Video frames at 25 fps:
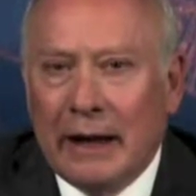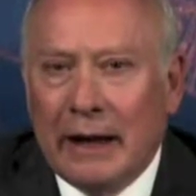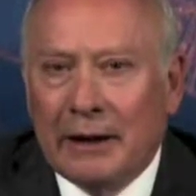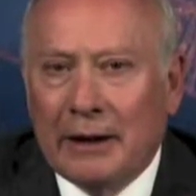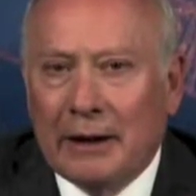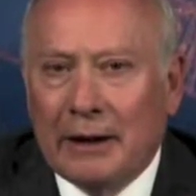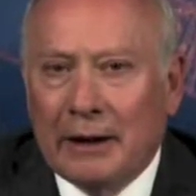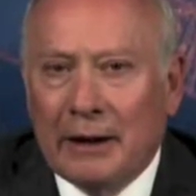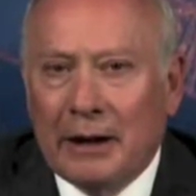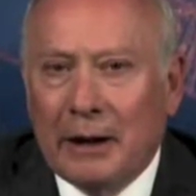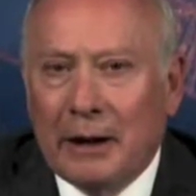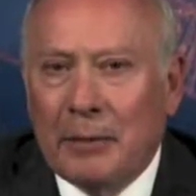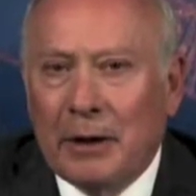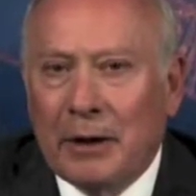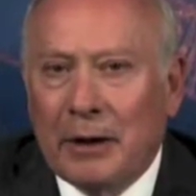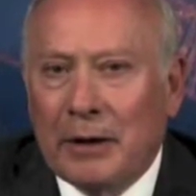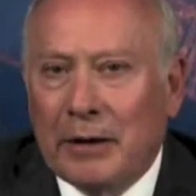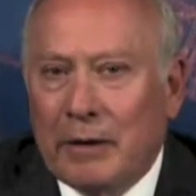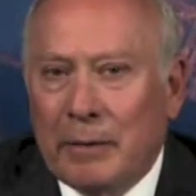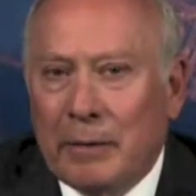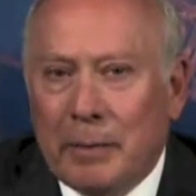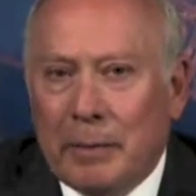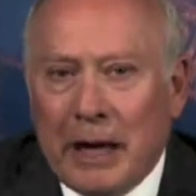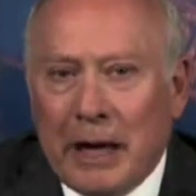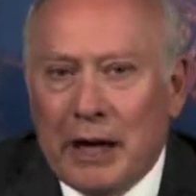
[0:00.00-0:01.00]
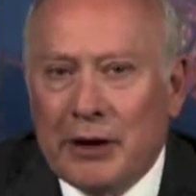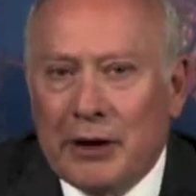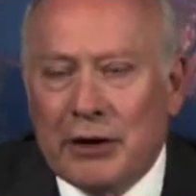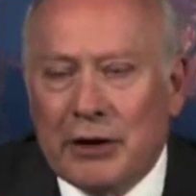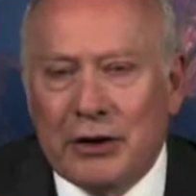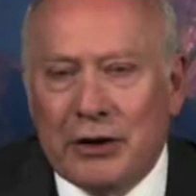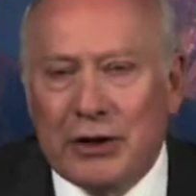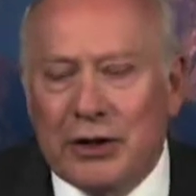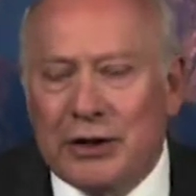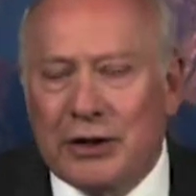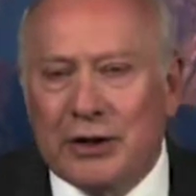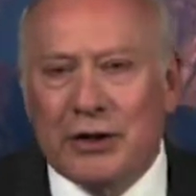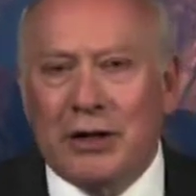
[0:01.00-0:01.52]
And a little bit of
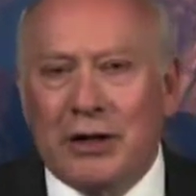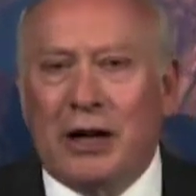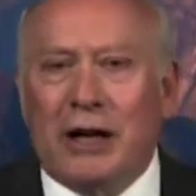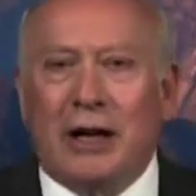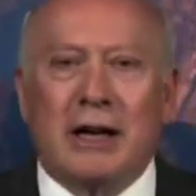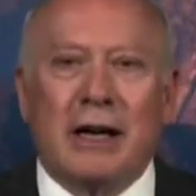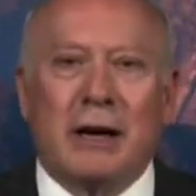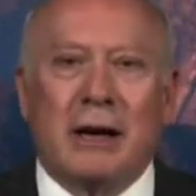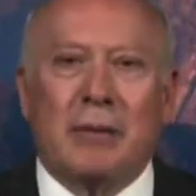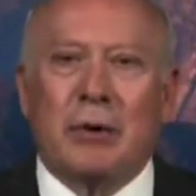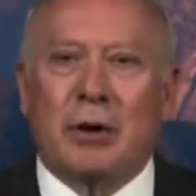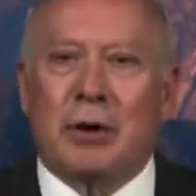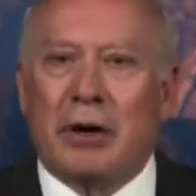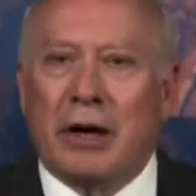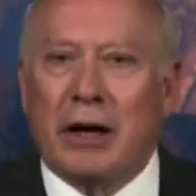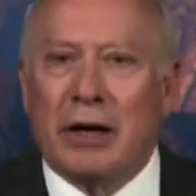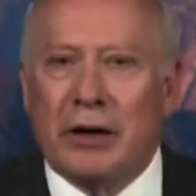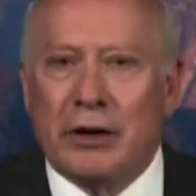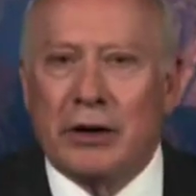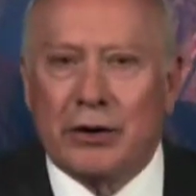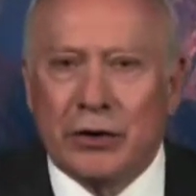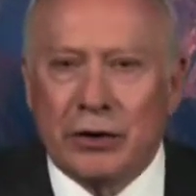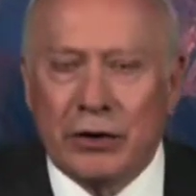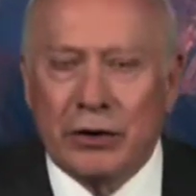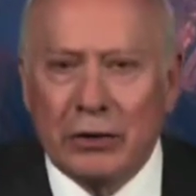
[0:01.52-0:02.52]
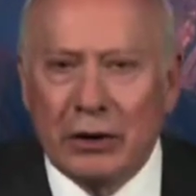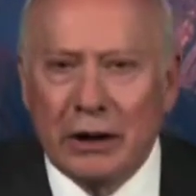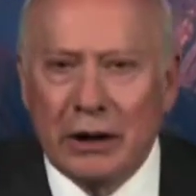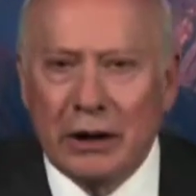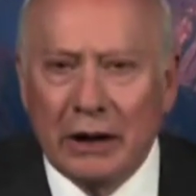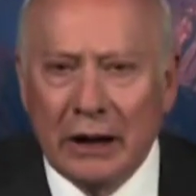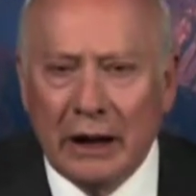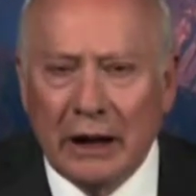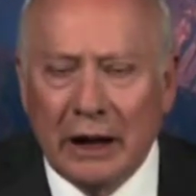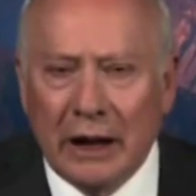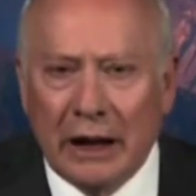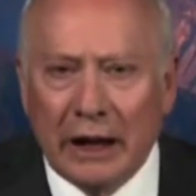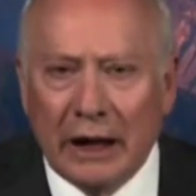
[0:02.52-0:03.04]
compassion. This is not a Democrat
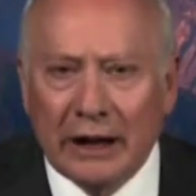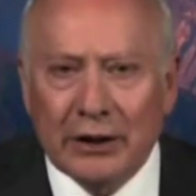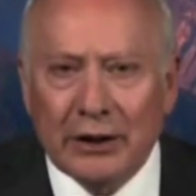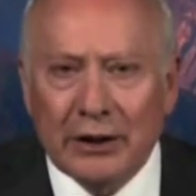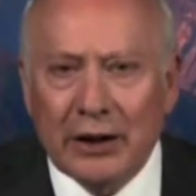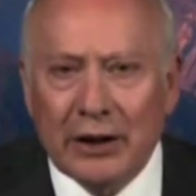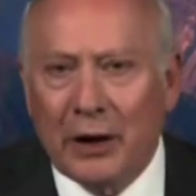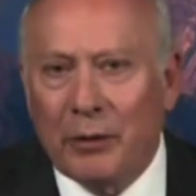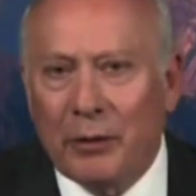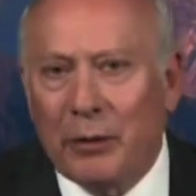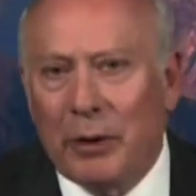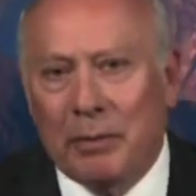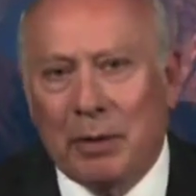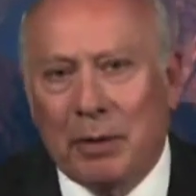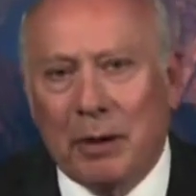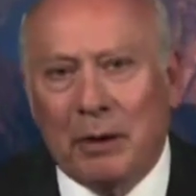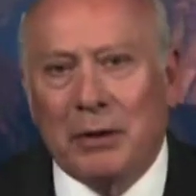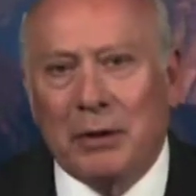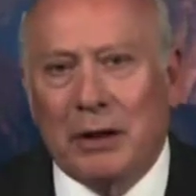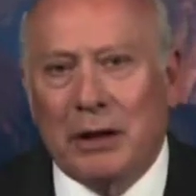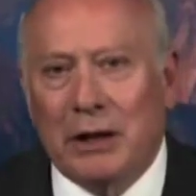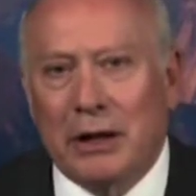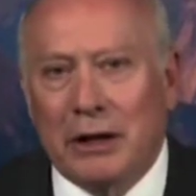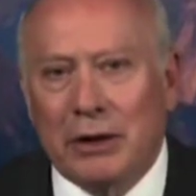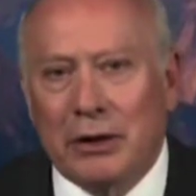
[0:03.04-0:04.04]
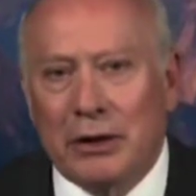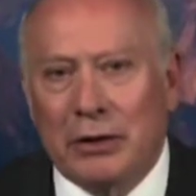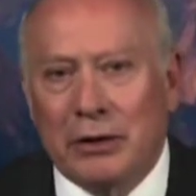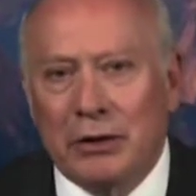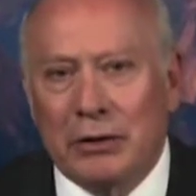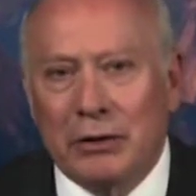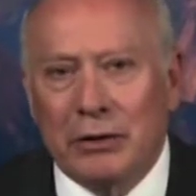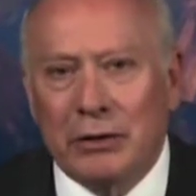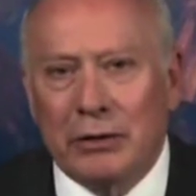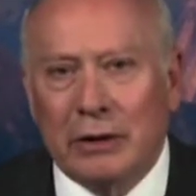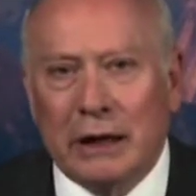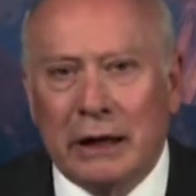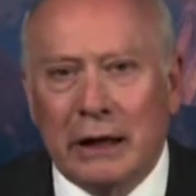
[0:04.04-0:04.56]
issue. It's not a Republican
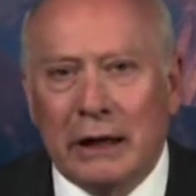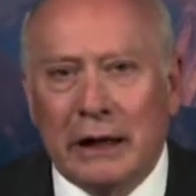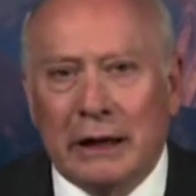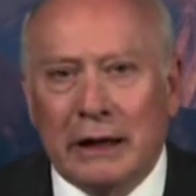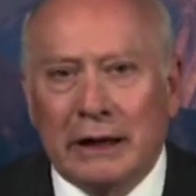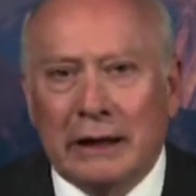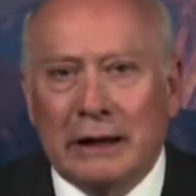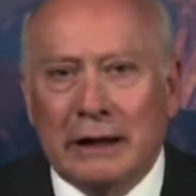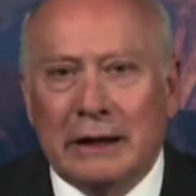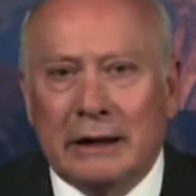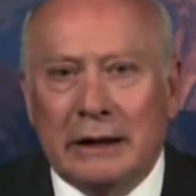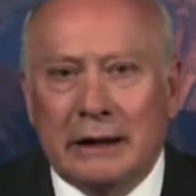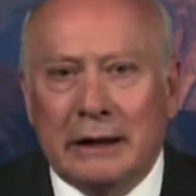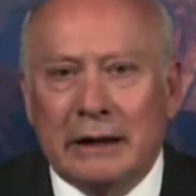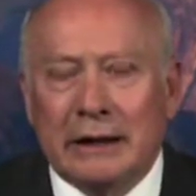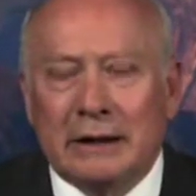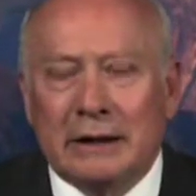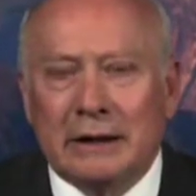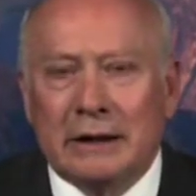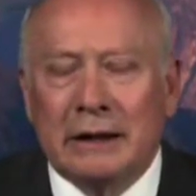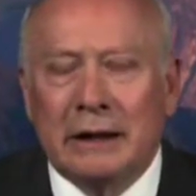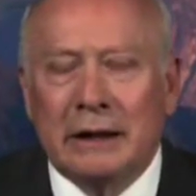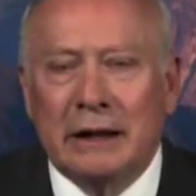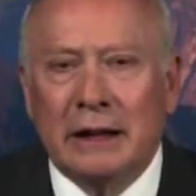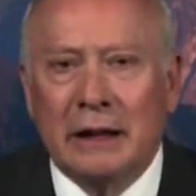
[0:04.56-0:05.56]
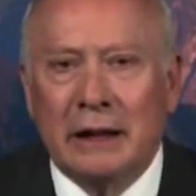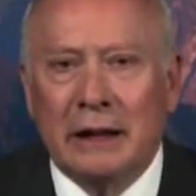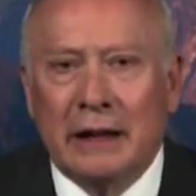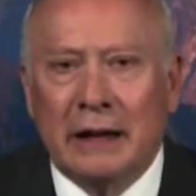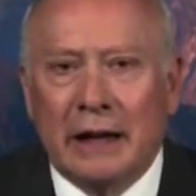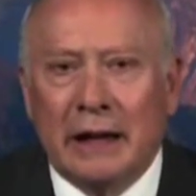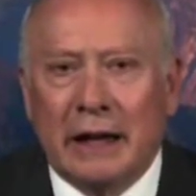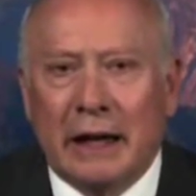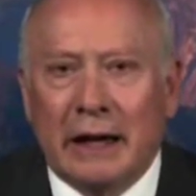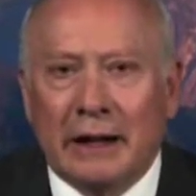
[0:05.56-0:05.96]
issue. This